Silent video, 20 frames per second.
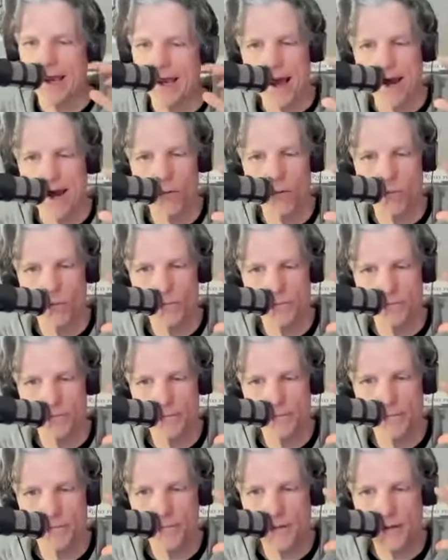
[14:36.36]
now
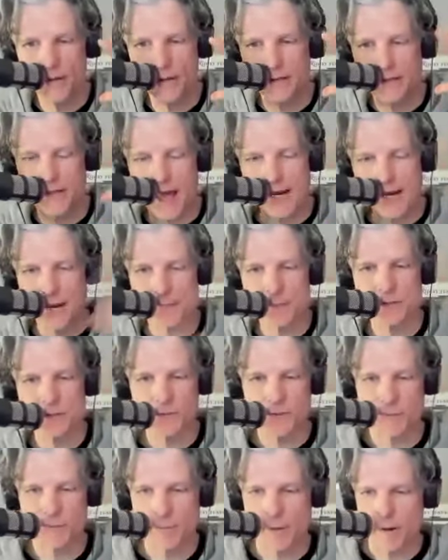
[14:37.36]
that
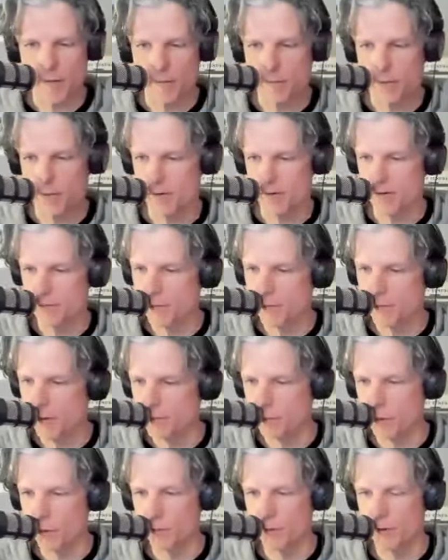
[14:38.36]
episode of
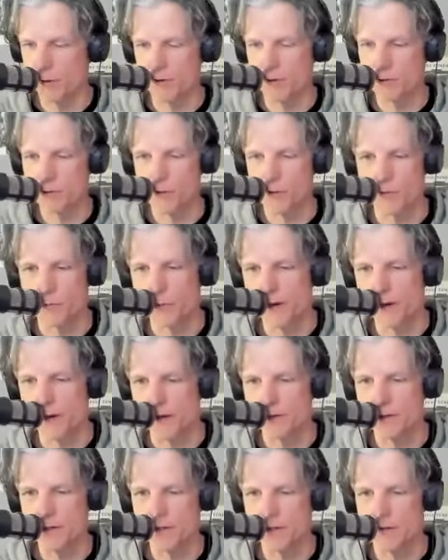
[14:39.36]
Bob Roper on Toronto
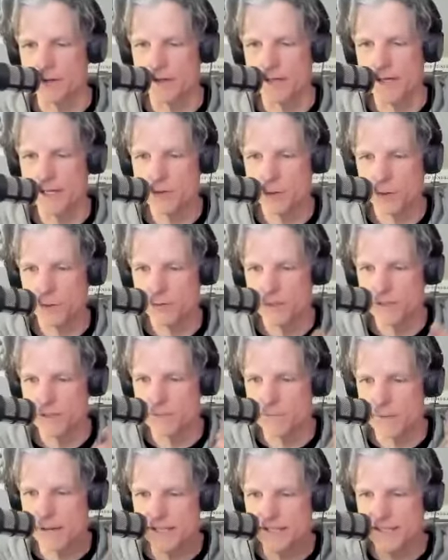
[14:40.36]
Mike, he told this
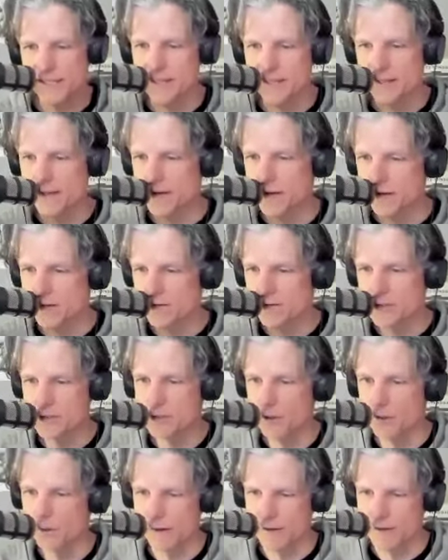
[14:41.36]
amazing
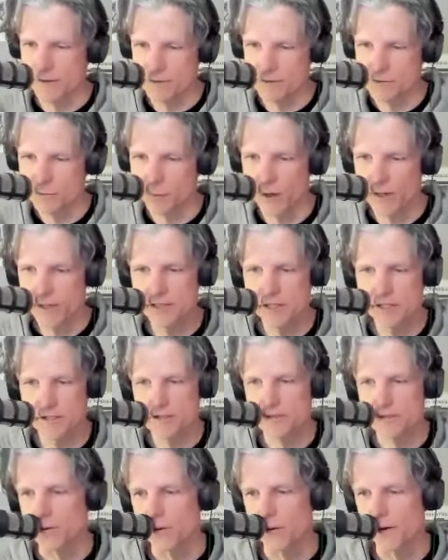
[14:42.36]
story, this Rush
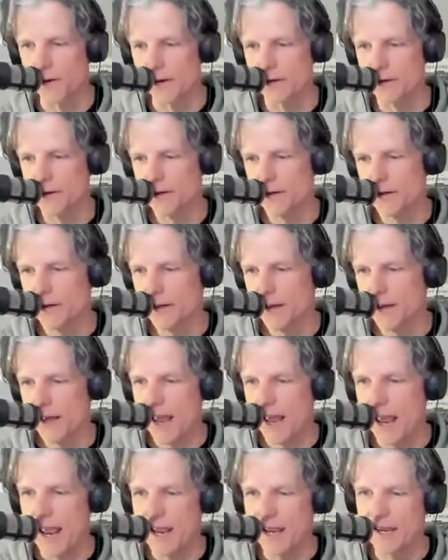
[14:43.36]
story,
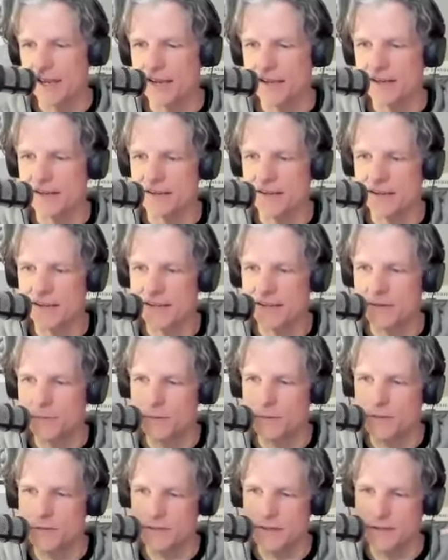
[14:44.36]
and it
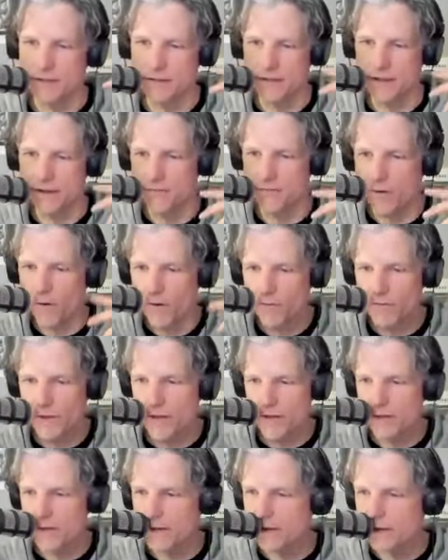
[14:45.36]
was
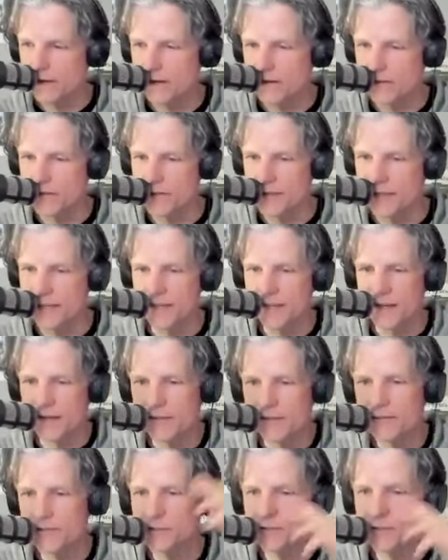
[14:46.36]
involving the
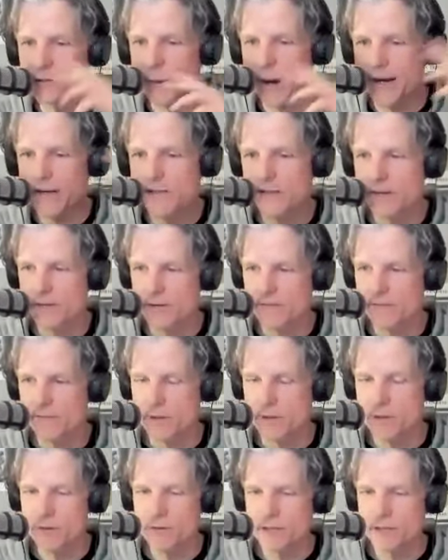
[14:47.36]
director of
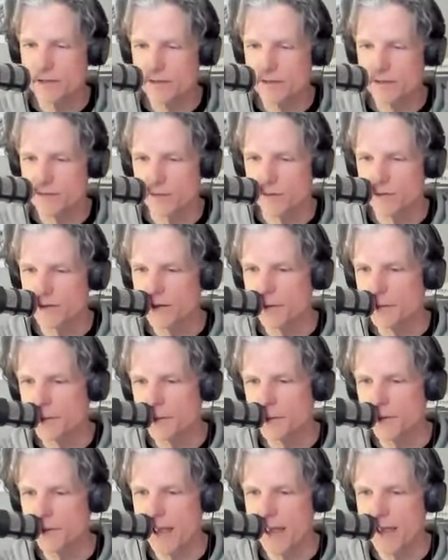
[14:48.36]
music for
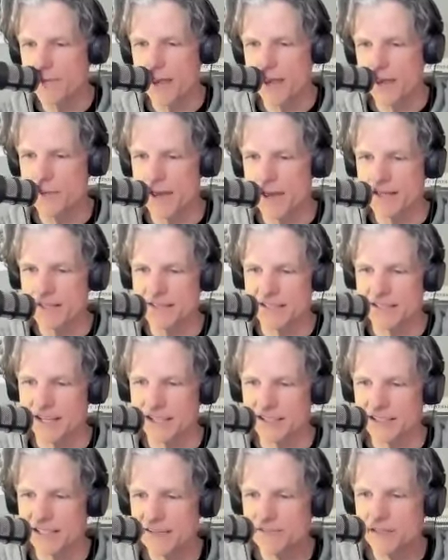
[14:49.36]
WMMS in
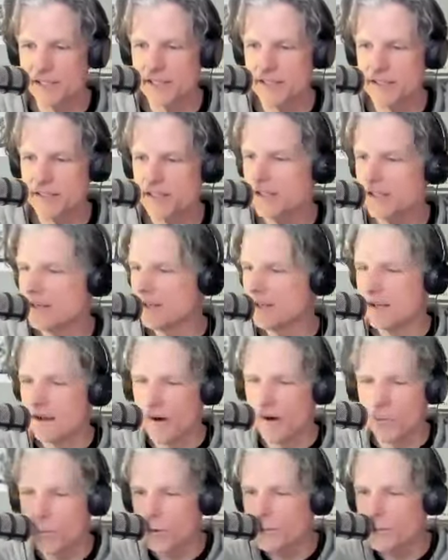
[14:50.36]
Cleveland,
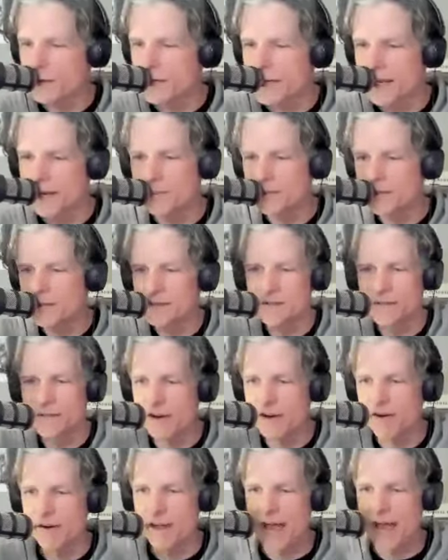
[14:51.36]
a woman named
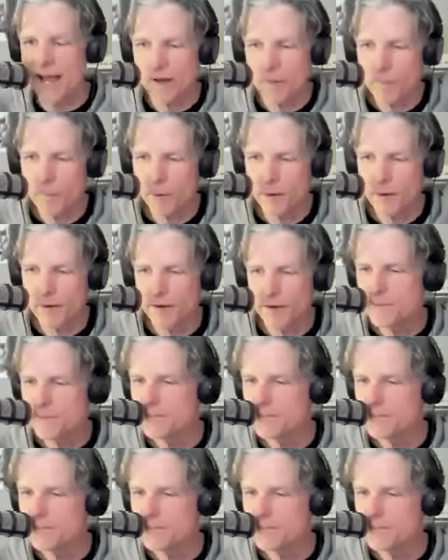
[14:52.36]
Donna Halper.